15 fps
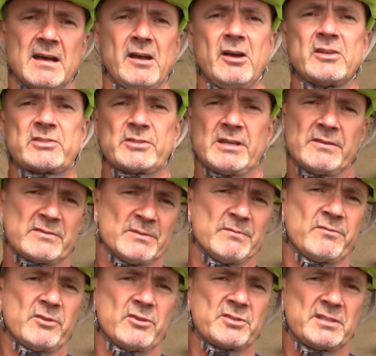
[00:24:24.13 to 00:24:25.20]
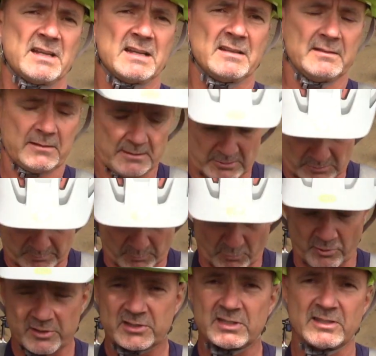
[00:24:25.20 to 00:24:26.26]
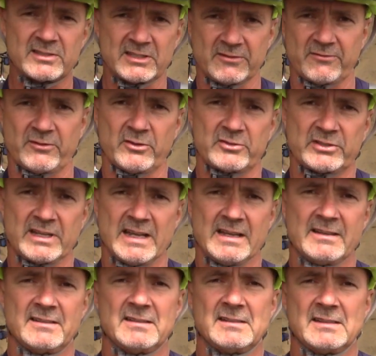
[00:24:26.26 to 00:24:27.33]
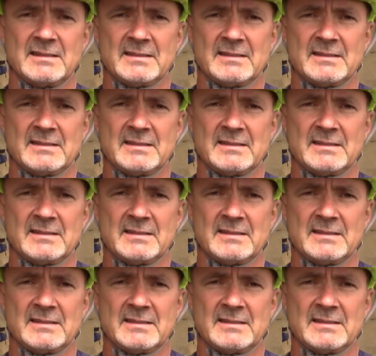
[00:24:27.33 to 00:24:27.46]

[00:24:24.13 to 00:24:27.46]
I also have some first aid, you know, more extensive first aid,